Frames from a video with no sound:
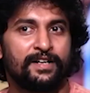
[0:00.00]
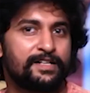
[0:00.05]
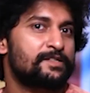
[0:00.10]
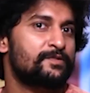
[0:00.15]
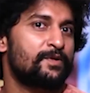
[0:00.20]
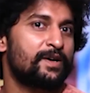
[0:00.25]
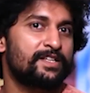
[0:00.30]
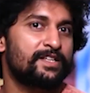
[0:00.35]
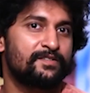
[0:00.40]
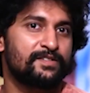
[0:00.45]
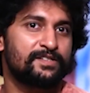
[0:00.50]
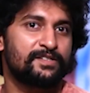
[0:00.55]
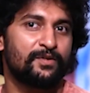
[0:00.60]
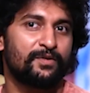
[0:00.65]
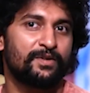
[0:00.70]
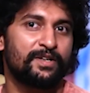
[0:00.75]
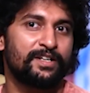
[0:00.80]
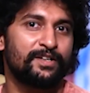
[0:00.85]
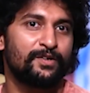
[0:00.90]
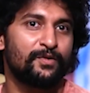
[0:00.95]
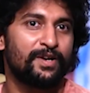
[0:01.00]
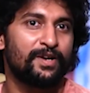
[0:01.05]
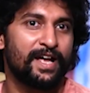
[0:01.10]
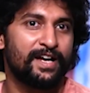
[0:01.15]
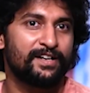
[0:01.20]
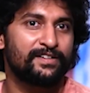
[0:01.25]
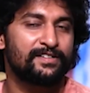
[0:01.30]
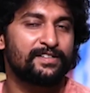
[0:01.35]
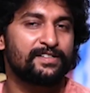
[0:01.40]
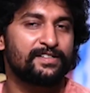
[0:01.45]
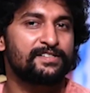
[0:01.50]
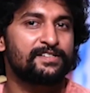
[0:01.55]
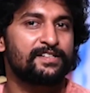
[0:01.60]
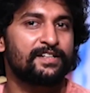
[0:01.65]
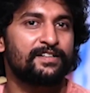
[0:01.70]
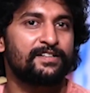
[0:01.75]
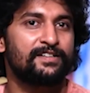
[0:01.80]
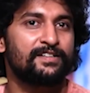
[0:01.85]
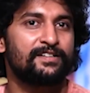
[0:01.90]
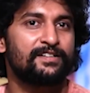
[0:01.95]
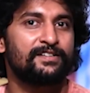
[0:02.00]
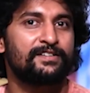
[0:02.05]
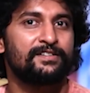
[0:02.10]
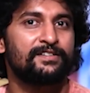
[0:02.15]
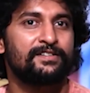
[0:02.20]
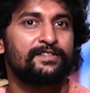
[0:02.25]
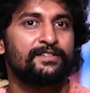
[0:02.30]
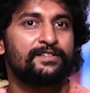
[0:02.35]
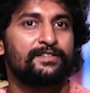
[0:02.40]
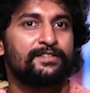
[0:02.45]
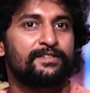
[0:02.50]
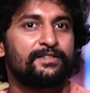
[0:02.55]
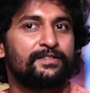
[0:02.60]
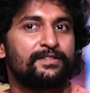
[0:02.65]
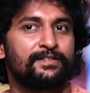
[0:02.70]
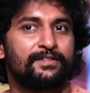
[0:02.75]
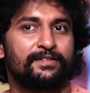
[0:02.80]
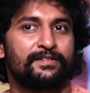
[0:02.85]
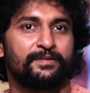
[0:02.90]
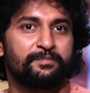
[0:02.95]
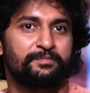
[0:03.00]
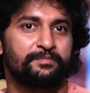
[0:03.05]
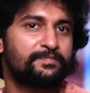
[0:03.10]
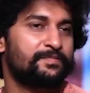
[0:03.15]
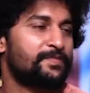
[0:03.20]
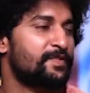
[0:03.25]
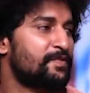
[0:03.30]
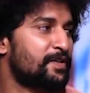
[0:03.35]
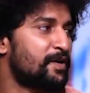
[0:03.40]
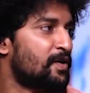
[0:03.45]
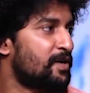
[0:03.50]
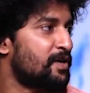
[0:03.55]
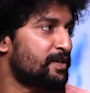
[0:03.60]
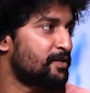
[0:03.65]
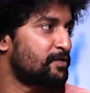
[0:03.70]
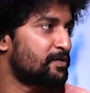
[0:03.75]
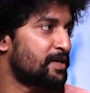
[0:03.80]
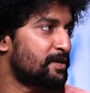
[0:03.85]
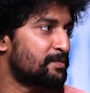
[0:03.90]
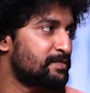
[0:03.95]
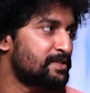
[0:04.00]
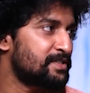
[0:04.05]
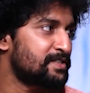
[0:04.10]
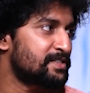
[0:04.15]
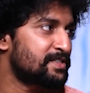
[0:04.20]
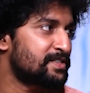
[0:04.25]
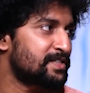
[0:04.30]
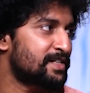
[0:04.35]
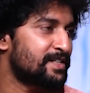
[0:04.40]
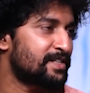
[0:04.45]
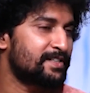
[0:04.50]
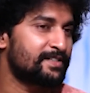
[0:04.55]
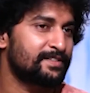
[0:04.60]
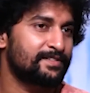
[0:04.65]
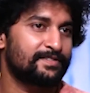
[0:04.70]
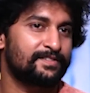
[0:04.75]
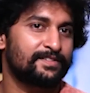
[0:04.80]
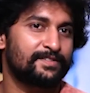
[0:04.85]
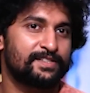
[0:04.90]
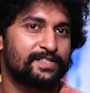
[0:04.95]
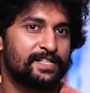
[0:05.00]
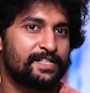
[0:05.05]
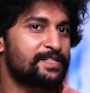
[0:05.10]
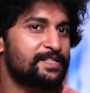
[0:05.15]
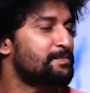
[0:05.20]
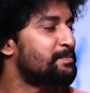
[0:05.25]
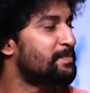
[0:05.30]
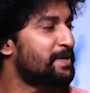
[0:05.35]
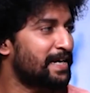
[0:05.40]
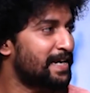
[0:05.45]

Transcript: Swati was the only known actress, and uh, um, we were all newcomers, and it was such a big